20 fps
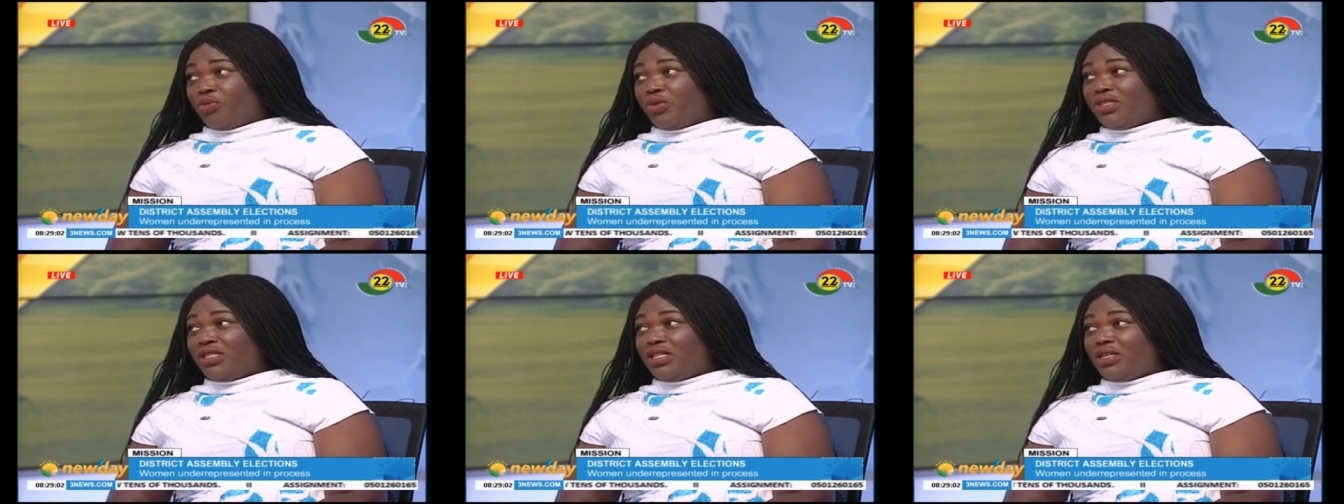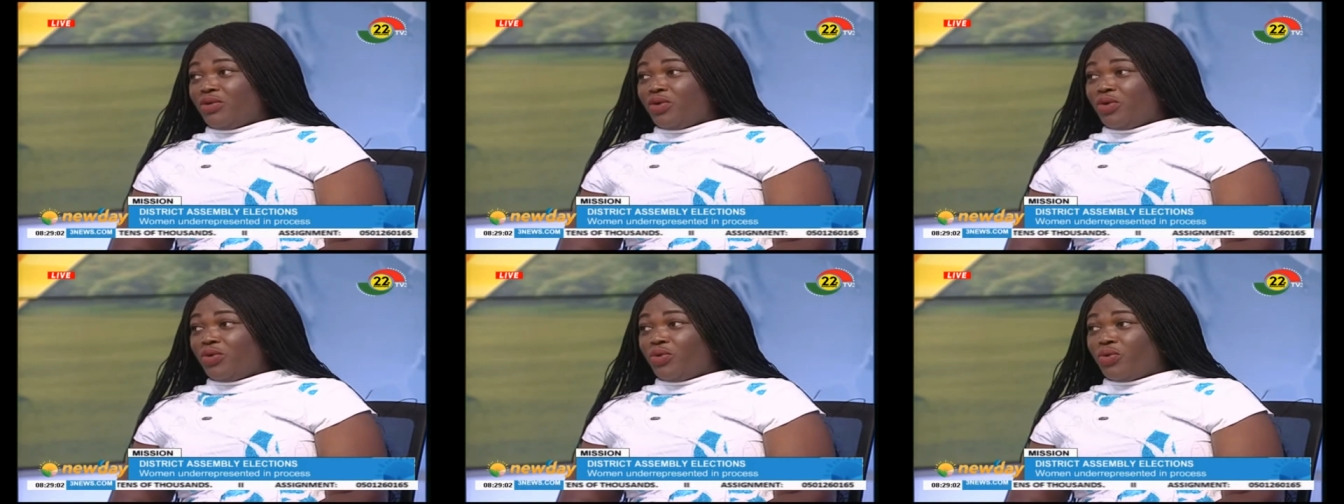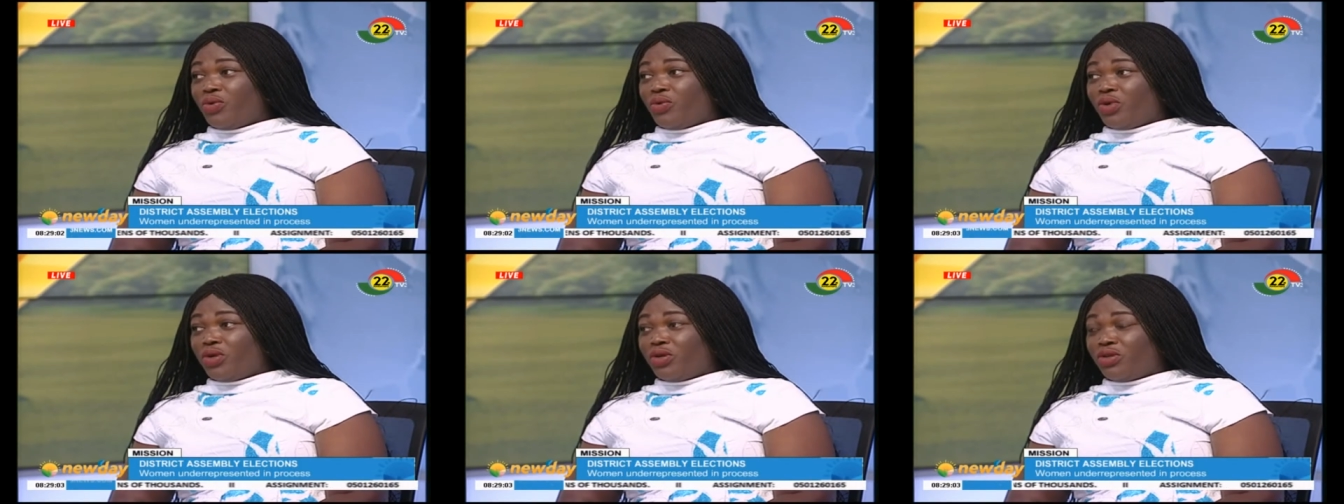mostly when
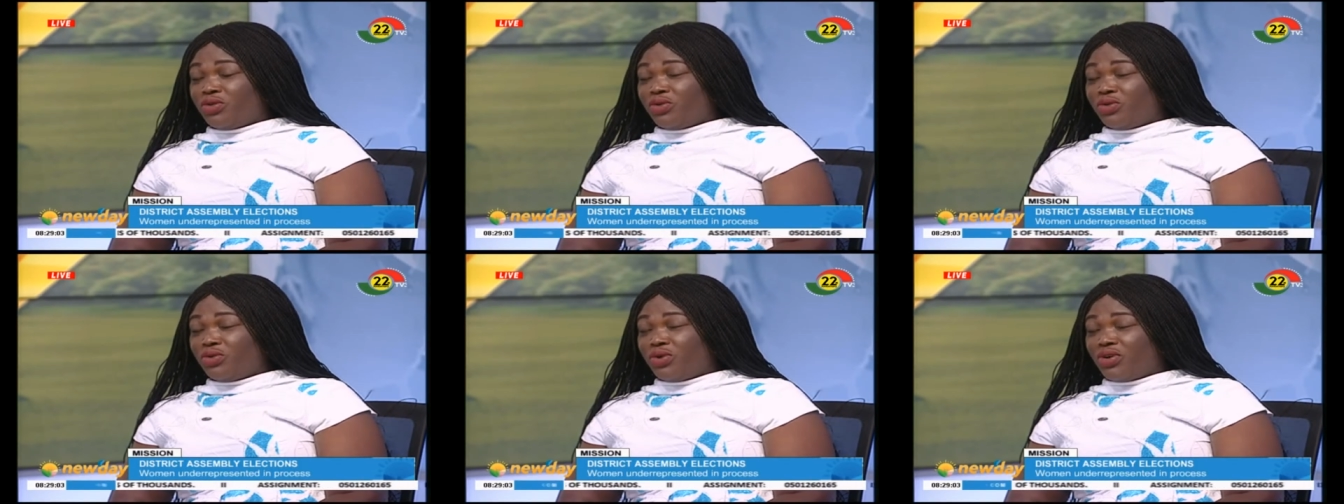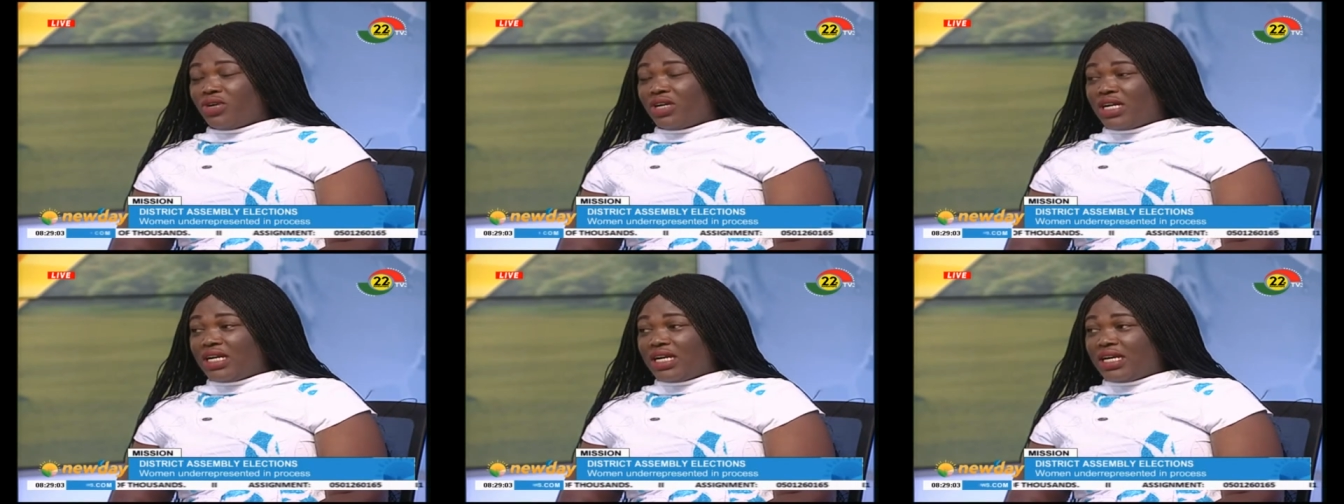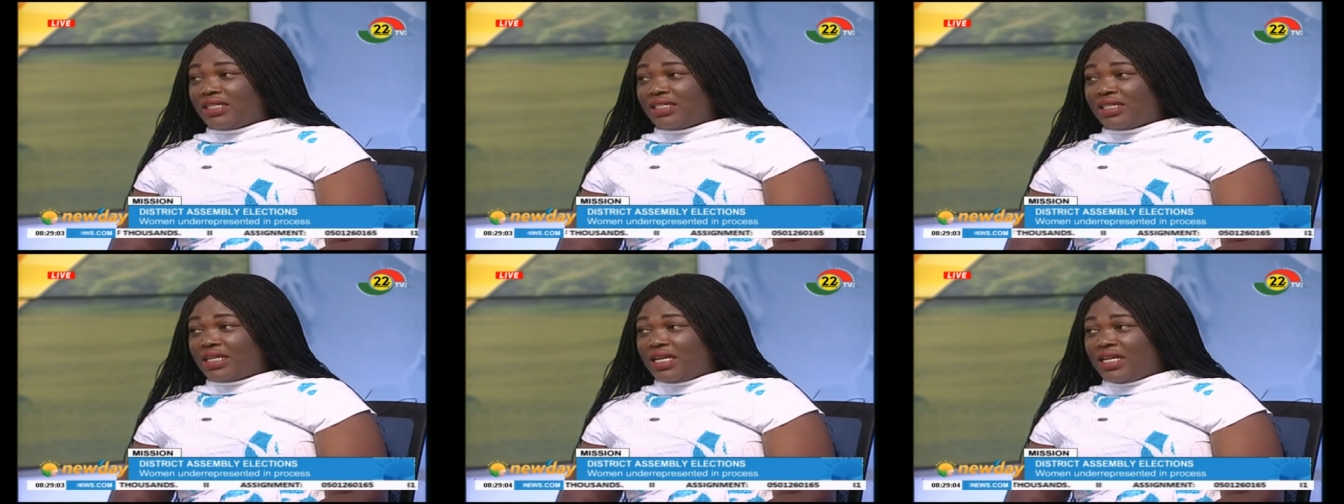we want to
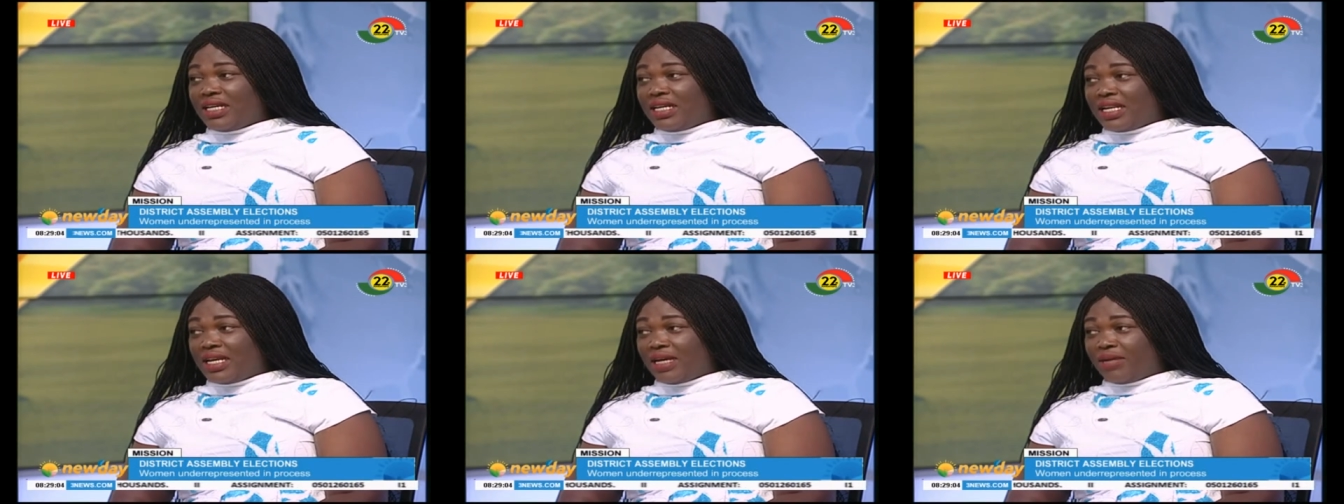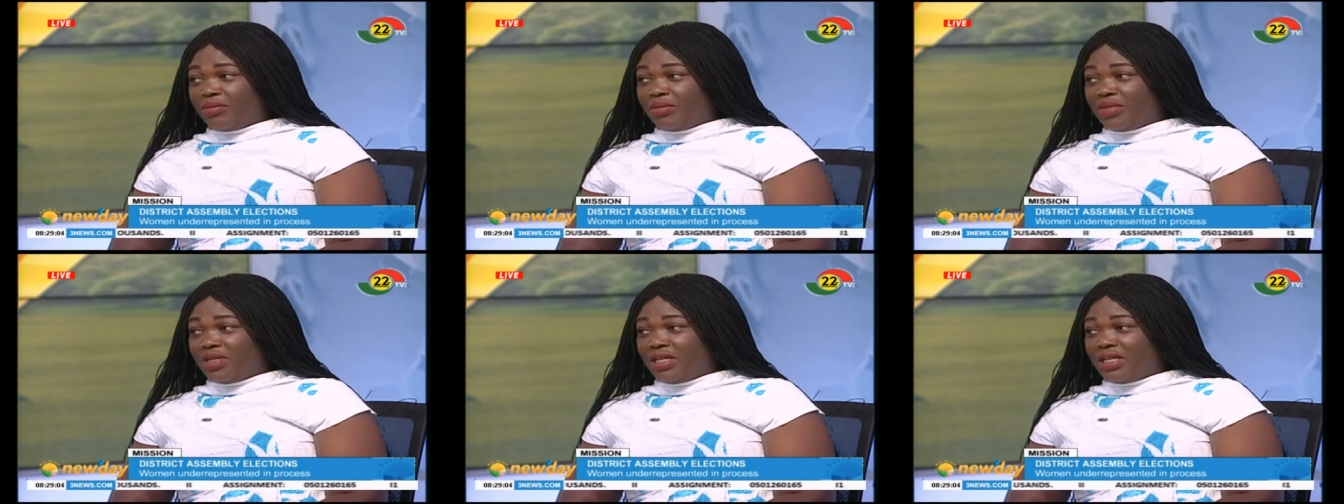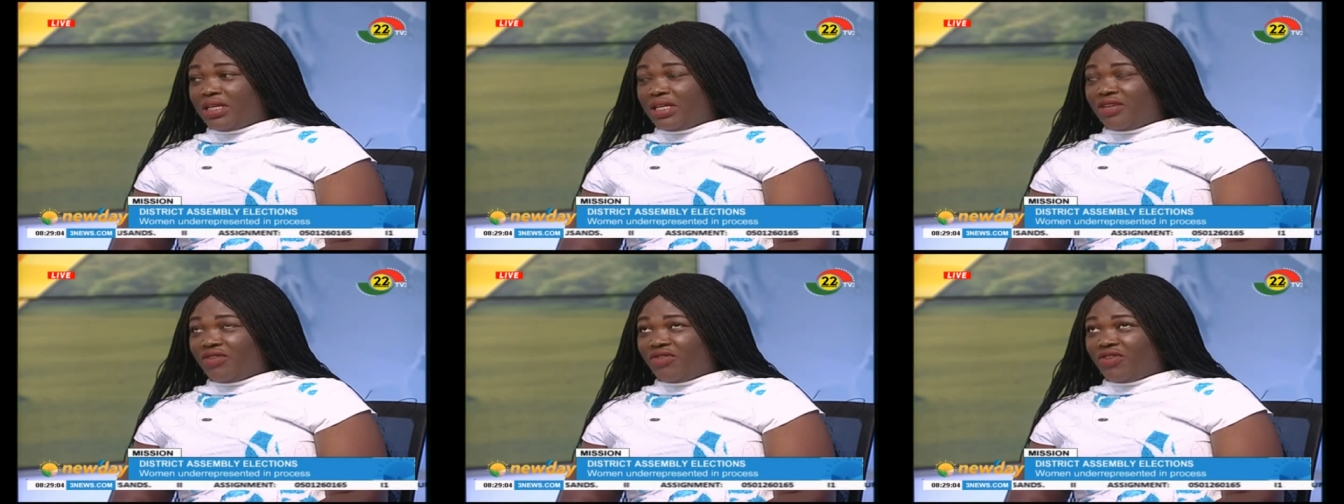organize cleanup,
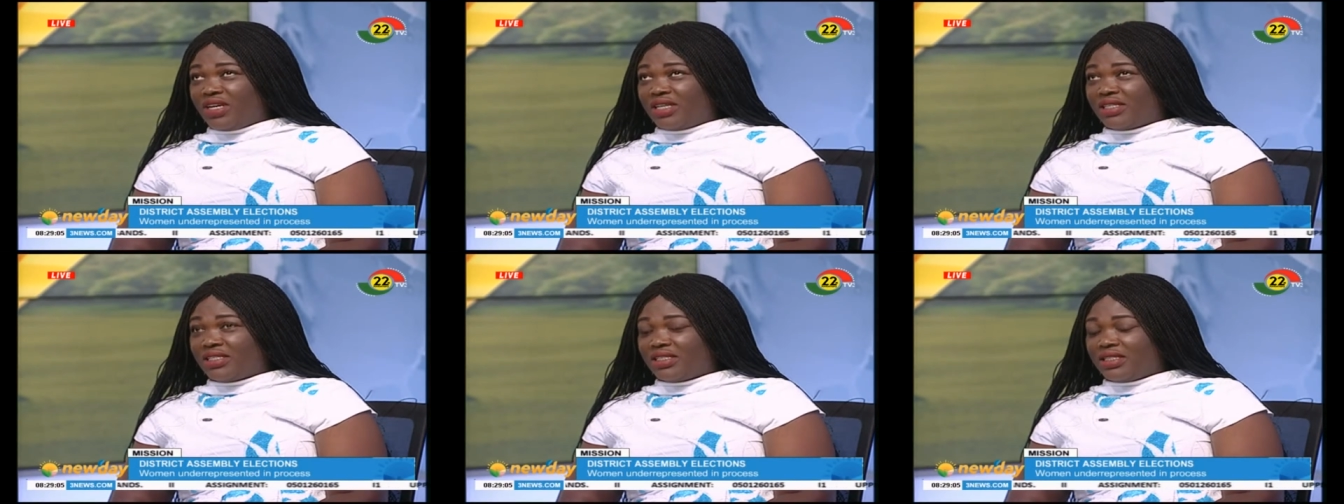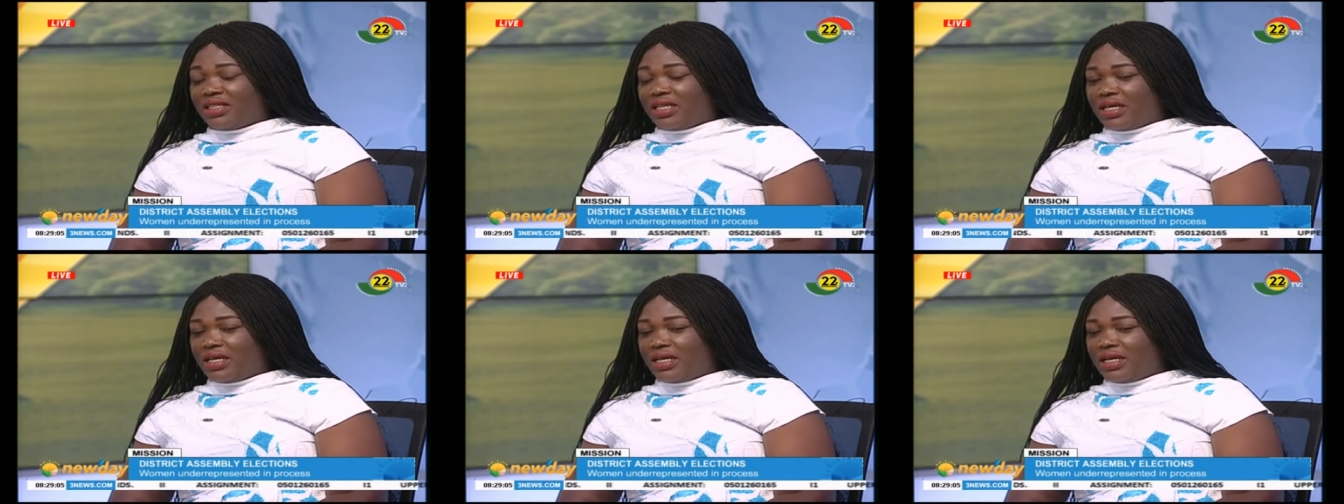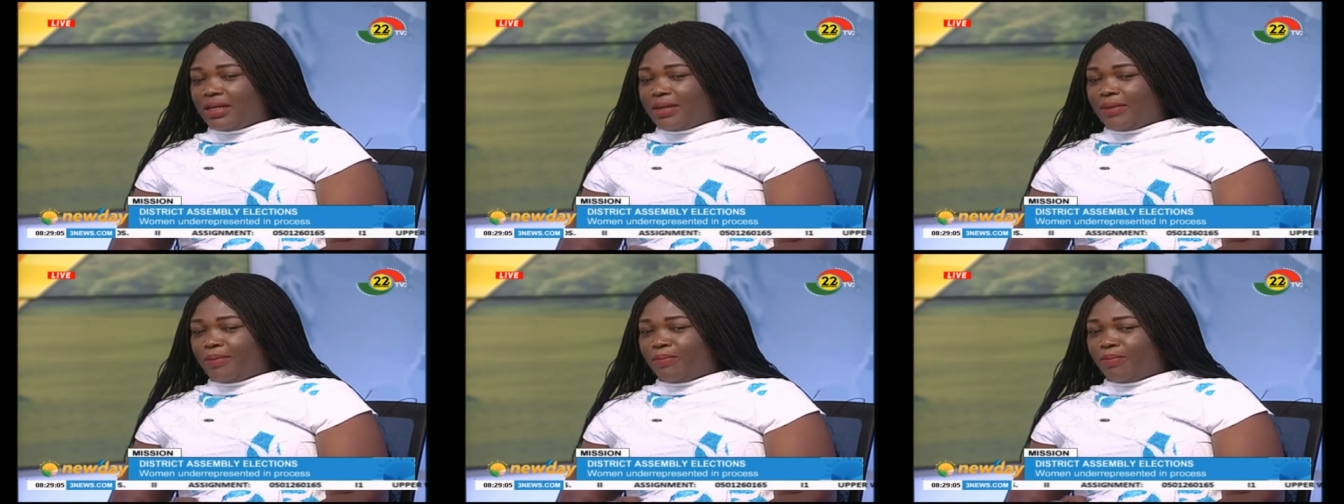they give us
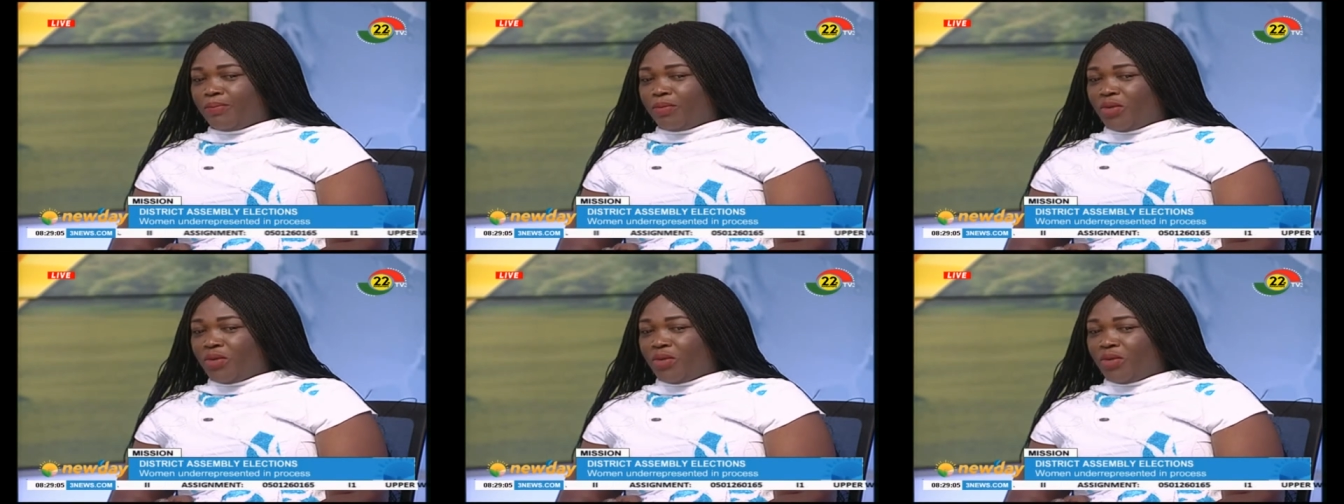the